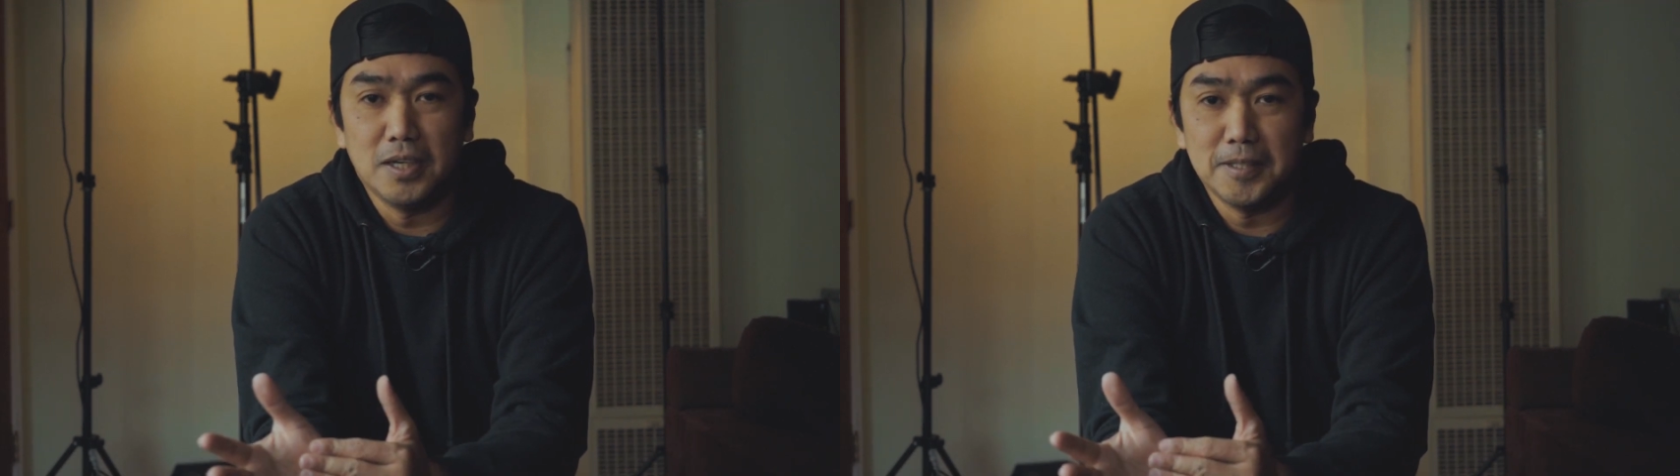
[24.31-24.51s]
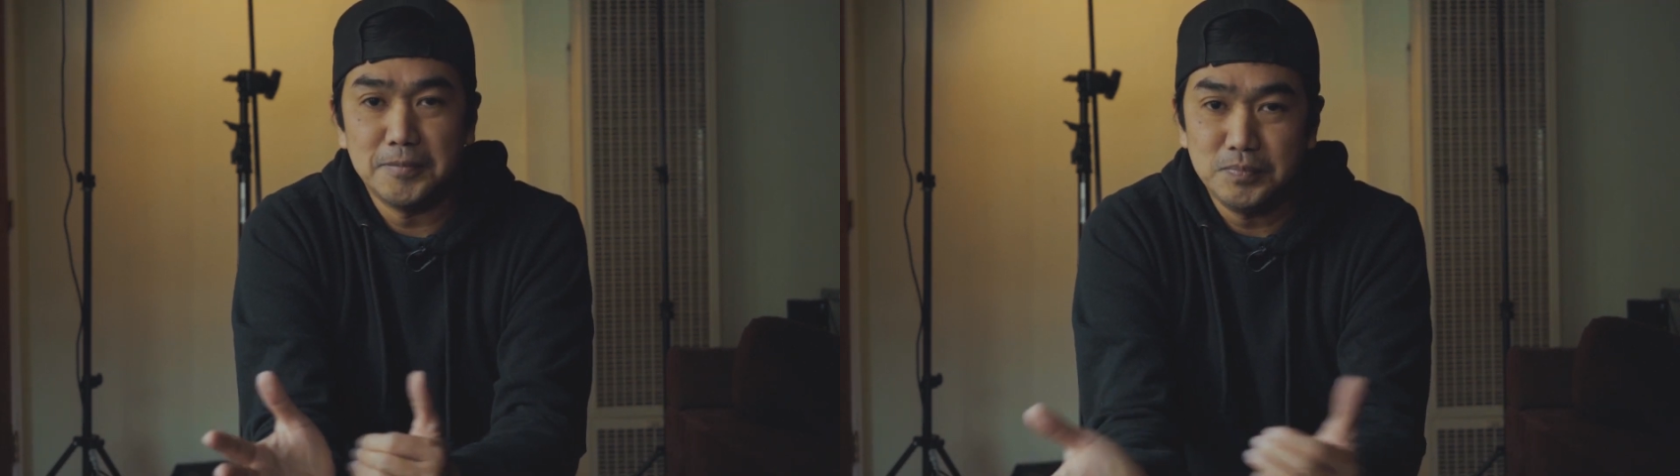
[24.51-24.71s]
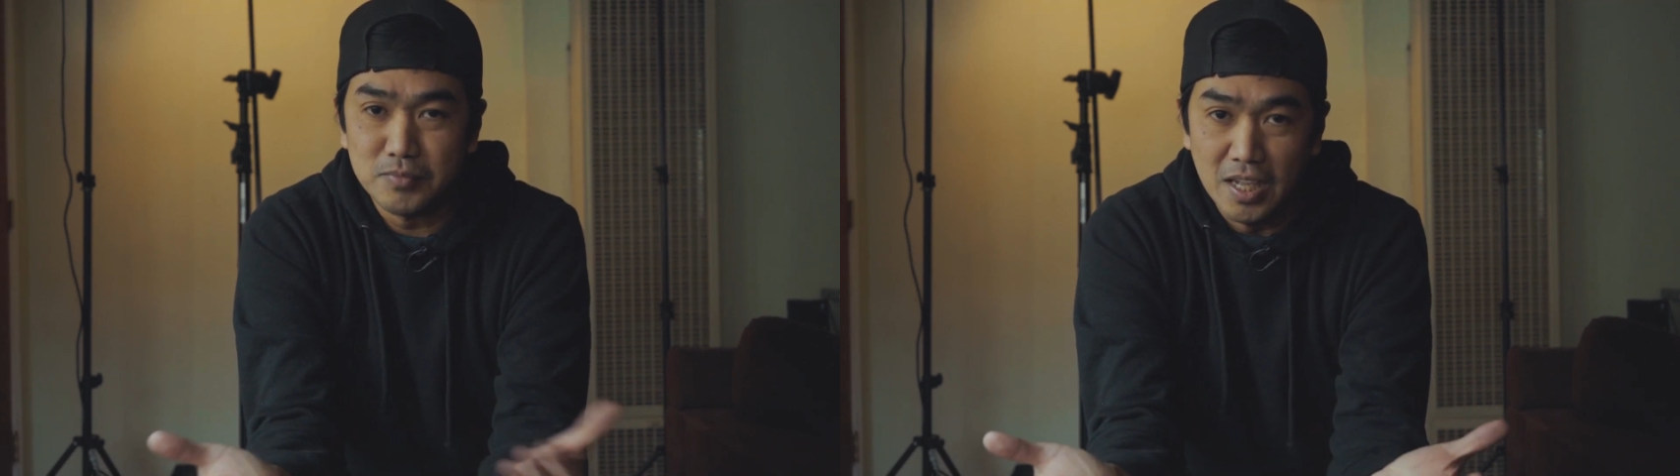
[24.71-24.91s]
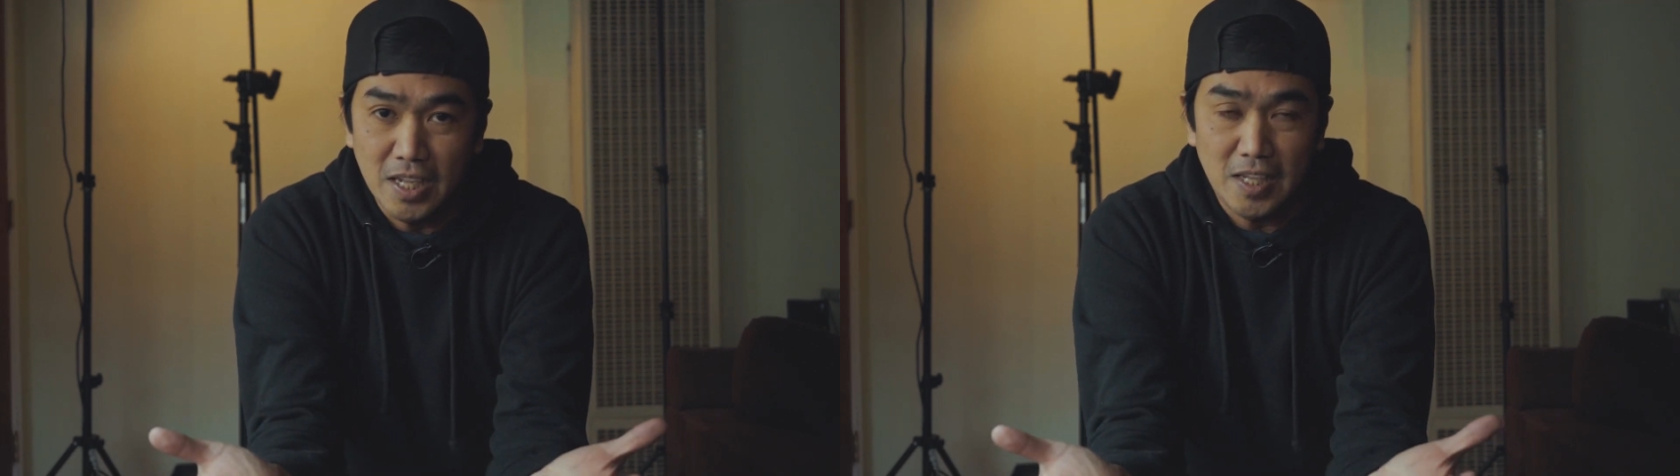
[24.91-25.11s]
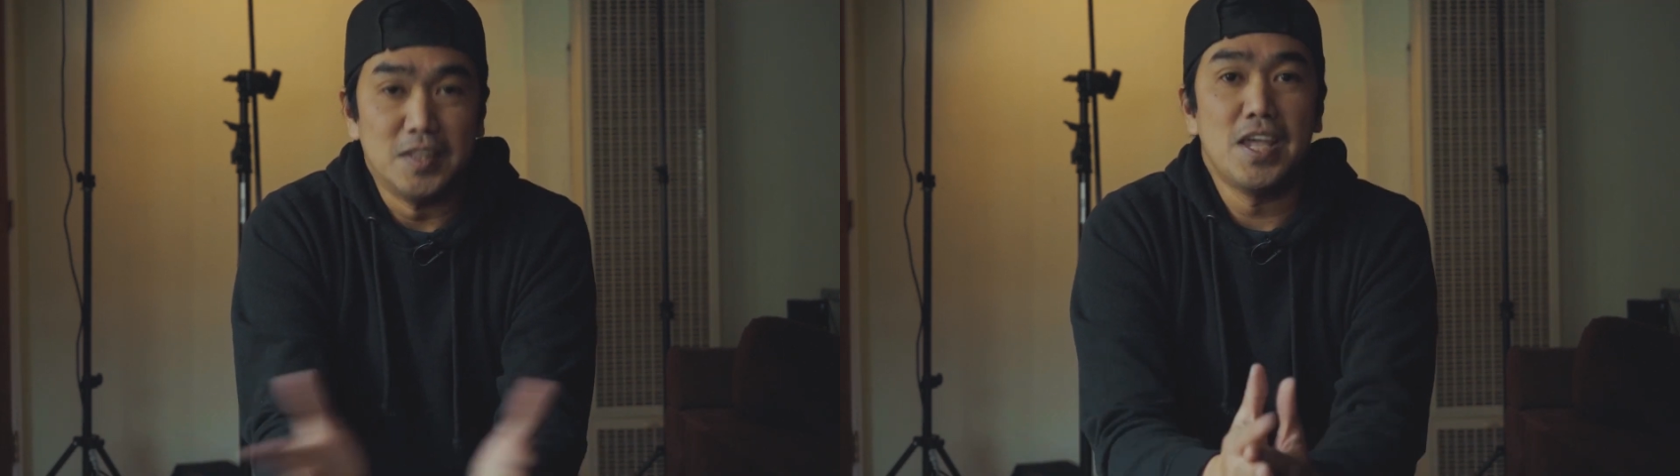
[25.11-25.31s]
Um,
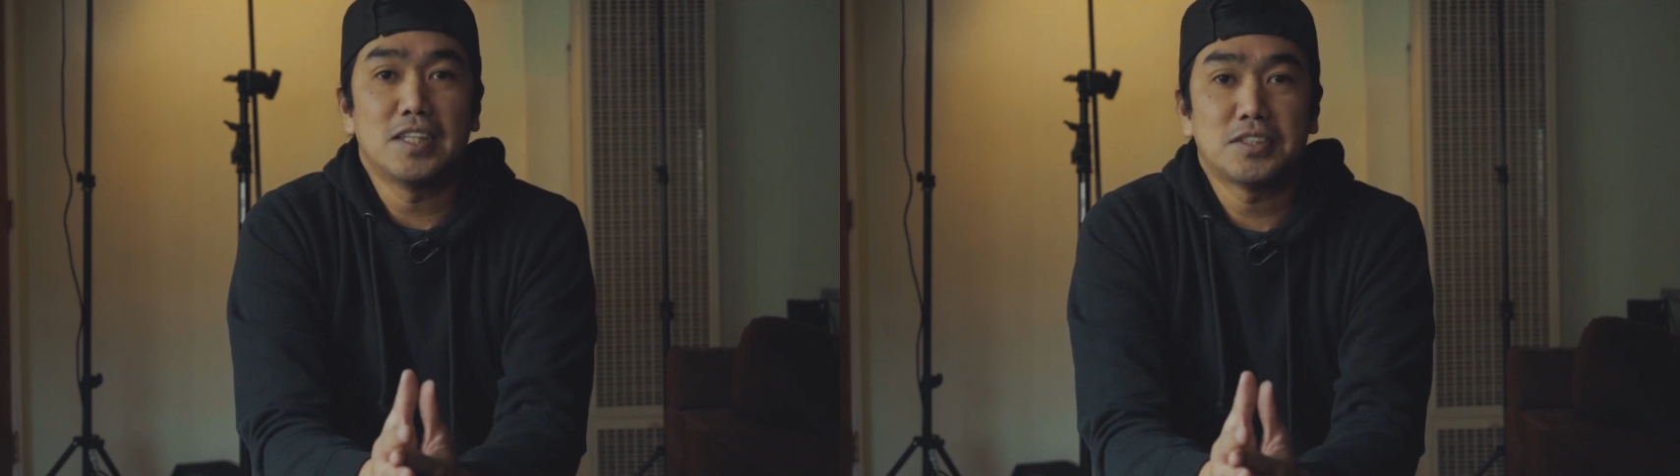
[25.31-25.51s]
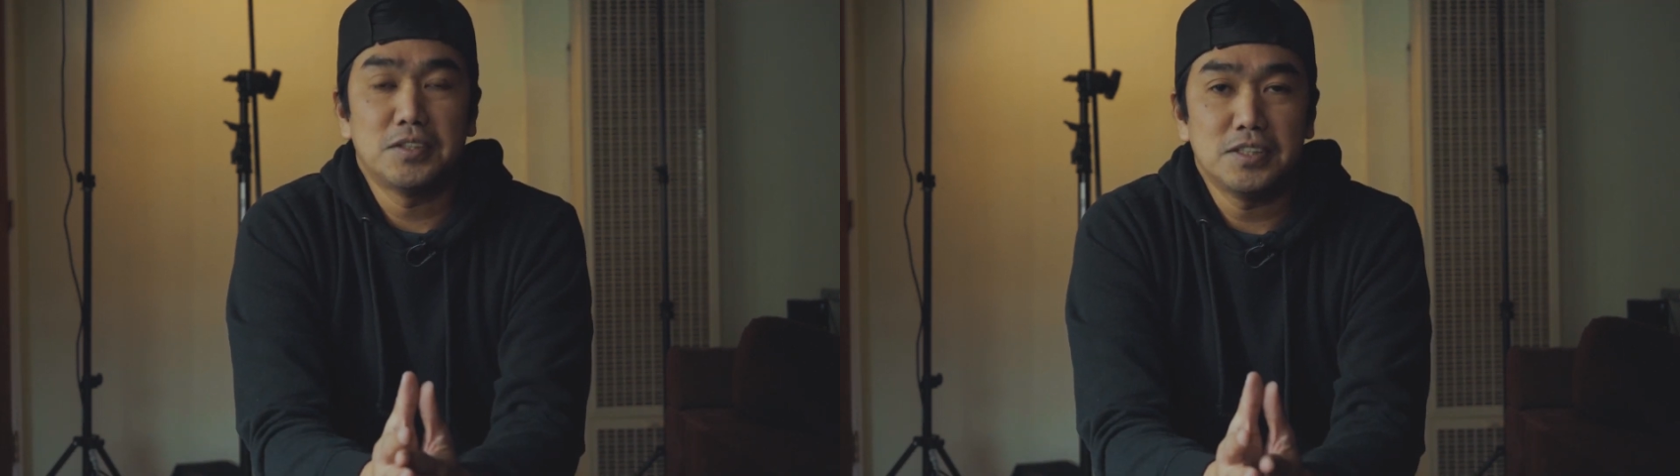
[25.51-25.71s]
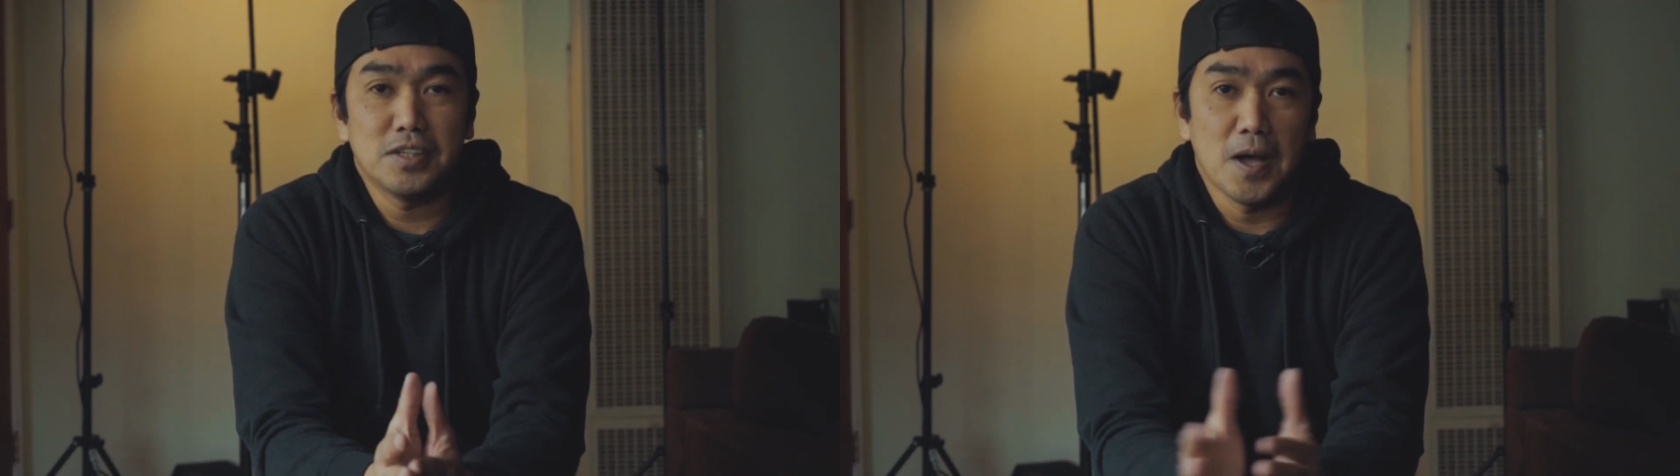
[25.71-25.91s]
the answer is